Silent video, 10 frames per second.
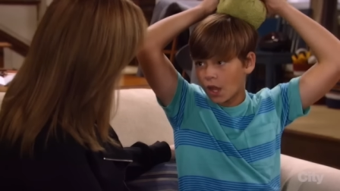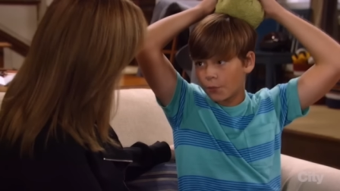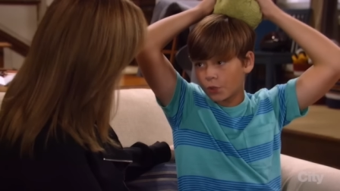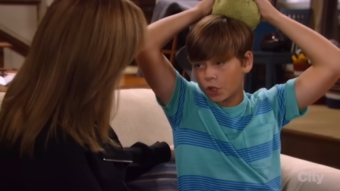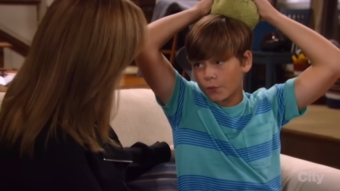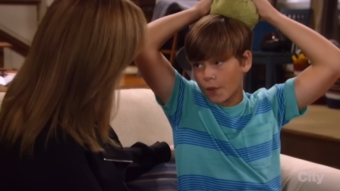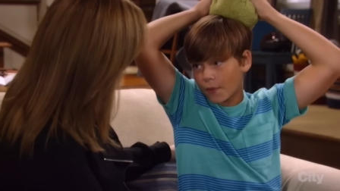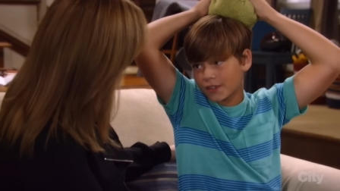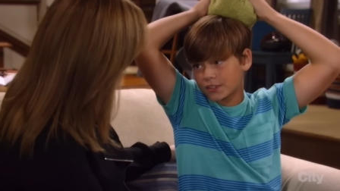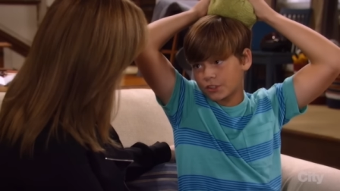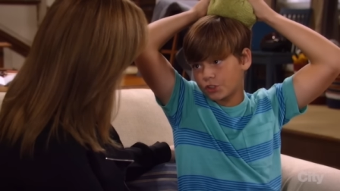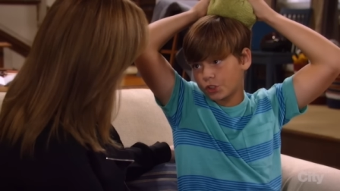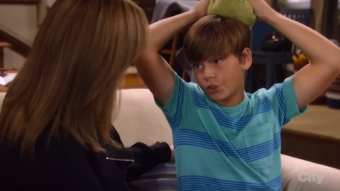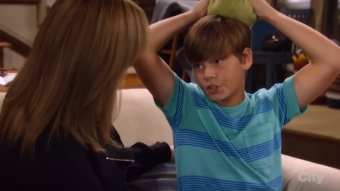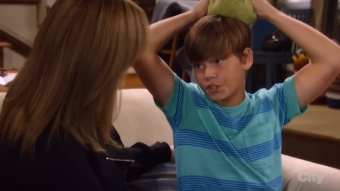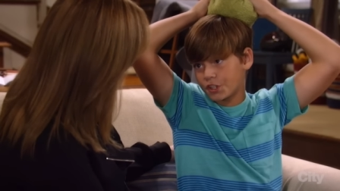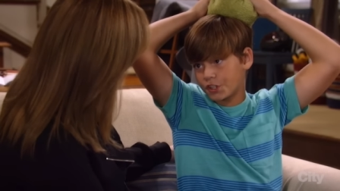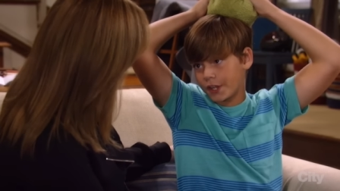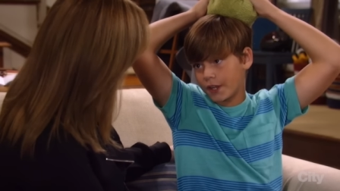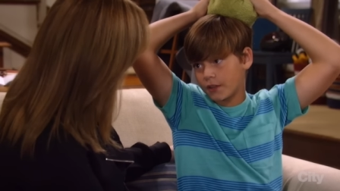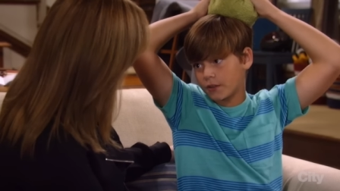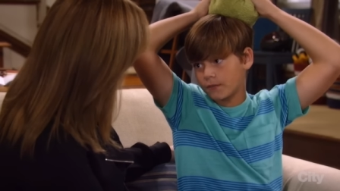I put on my mask and showed it to Jake.